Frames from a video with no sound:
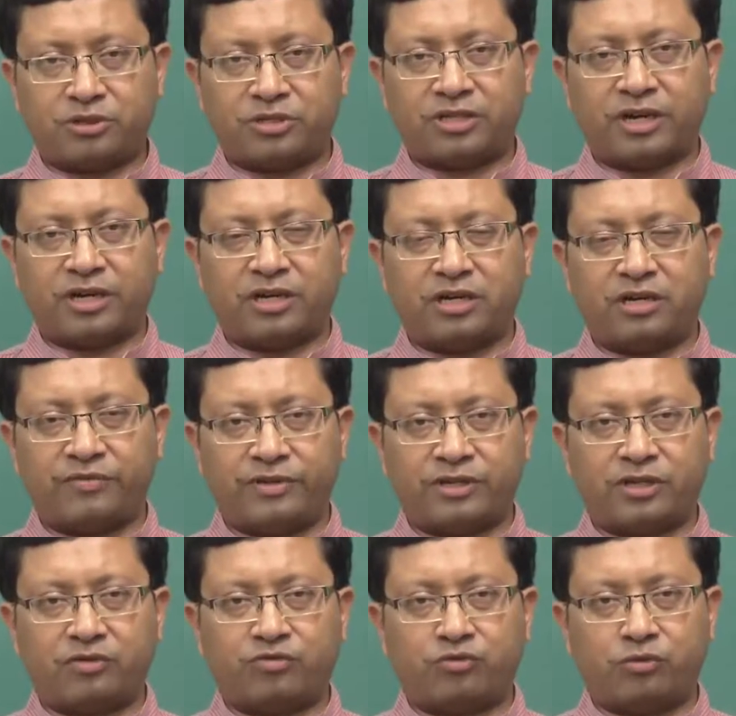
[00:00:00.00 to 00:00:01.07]
standard
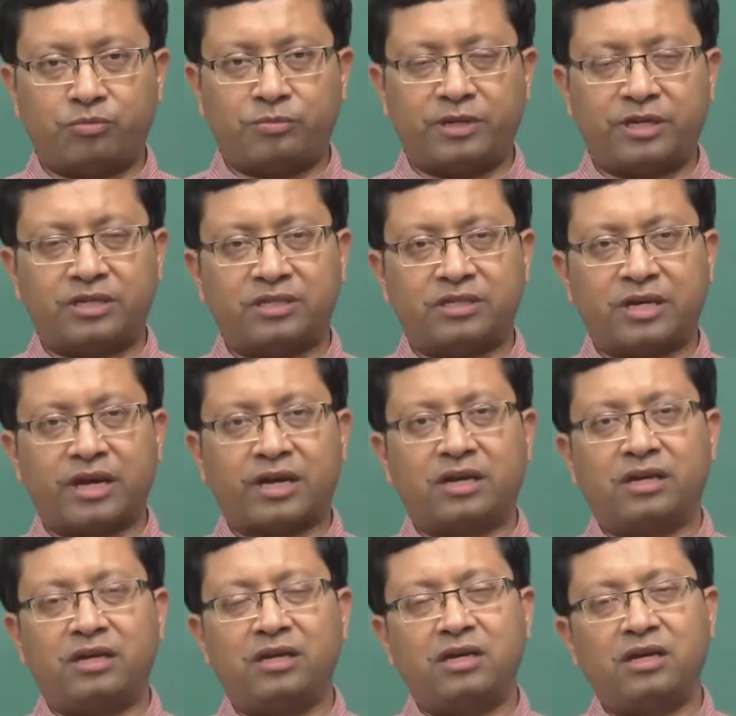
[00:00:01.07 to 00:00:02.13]
deviation would be
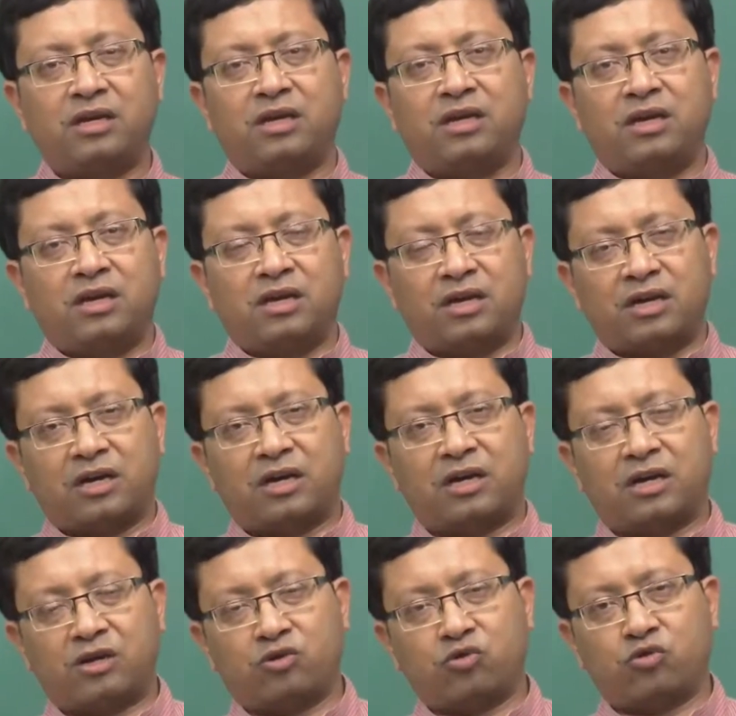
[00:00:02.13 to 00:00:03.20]
exactly
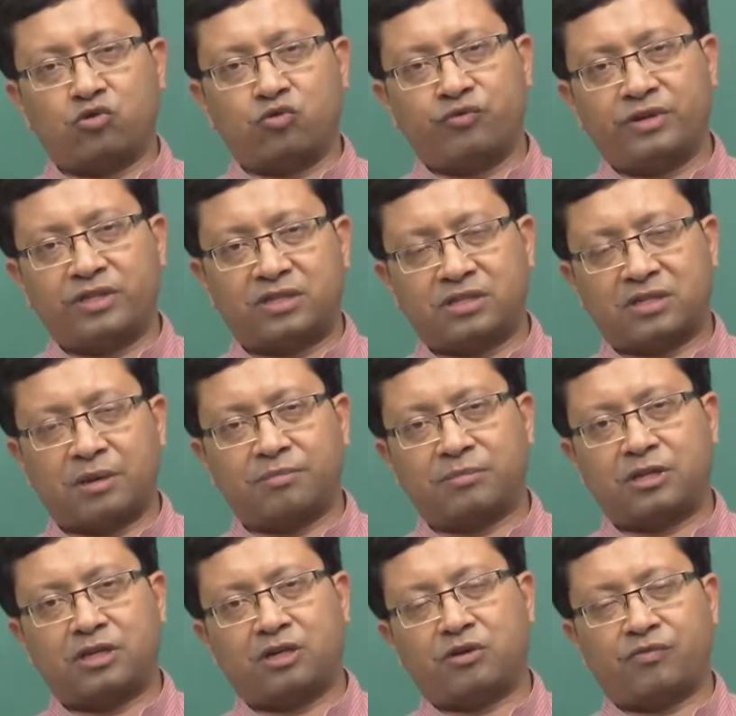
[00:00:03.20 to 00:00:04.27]
to do with
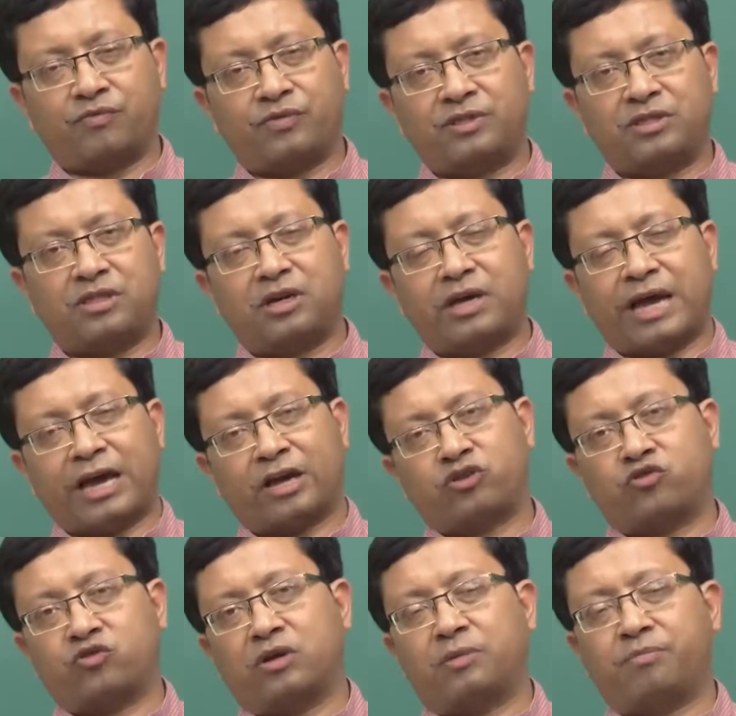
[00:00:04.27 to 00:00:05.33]
something with the
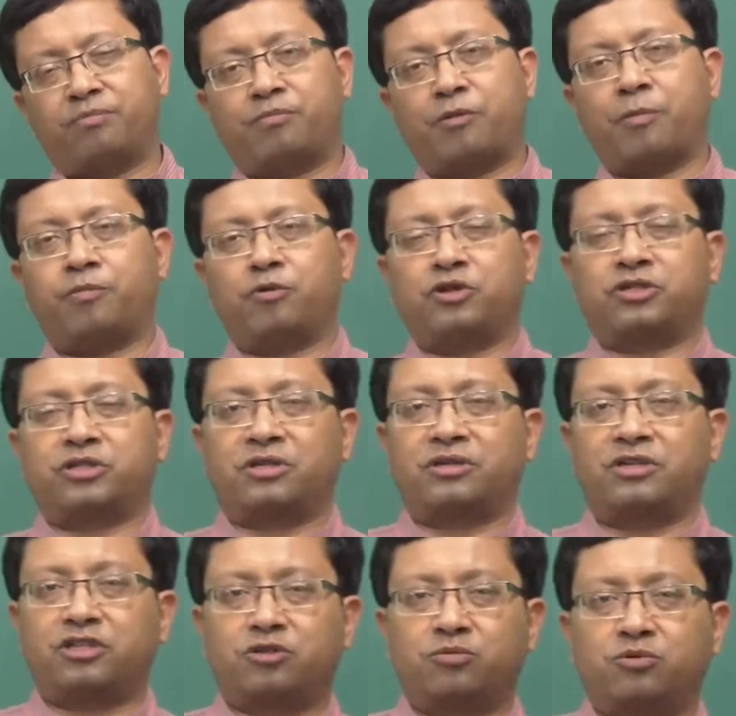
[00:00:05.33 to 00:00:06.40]
actual population
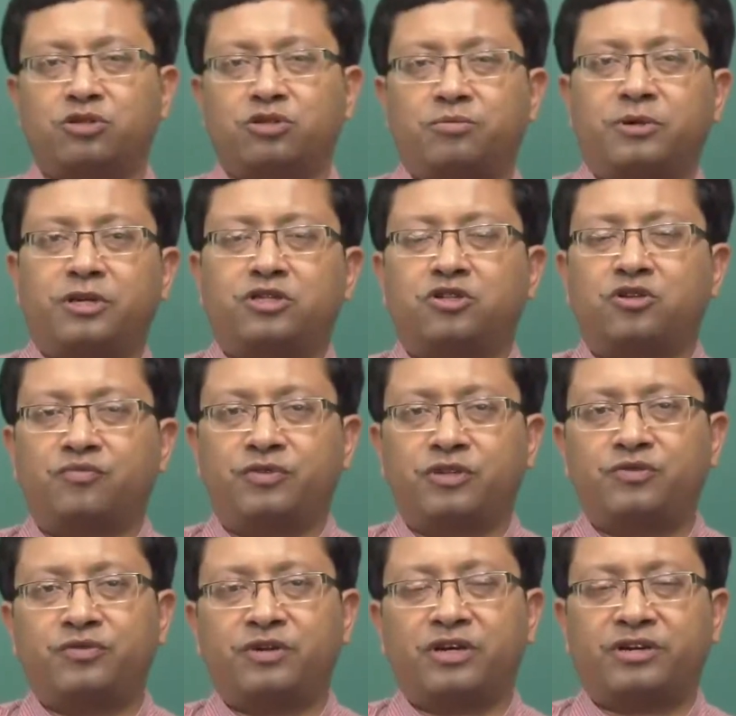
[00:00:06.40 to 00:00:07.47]
distribution based on
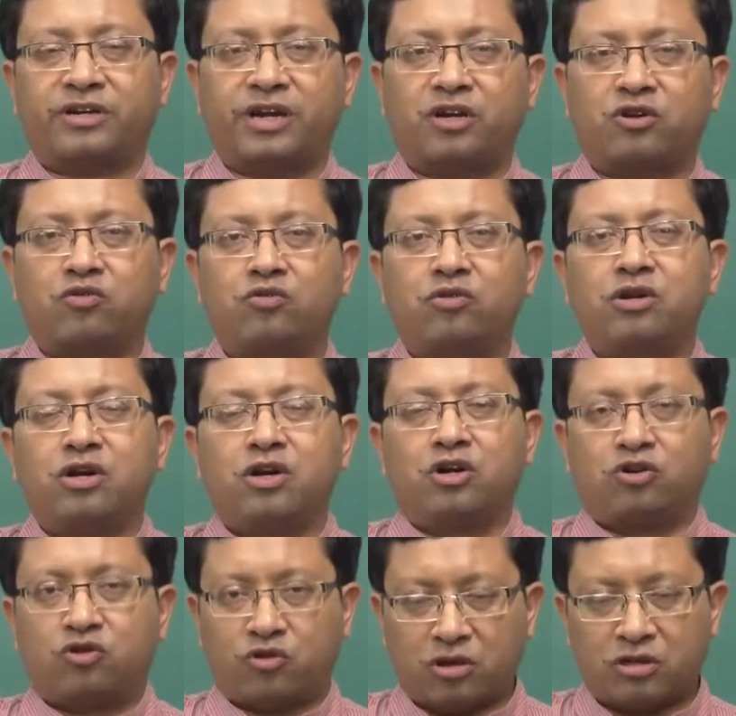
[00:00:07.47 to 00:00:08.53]
which we are trying to
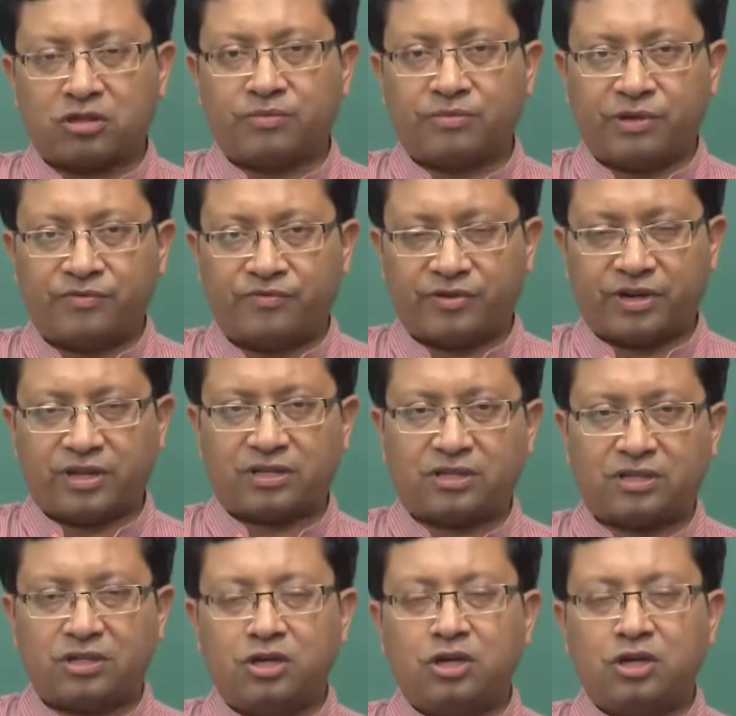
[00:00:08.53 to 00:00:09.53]
draw some inference.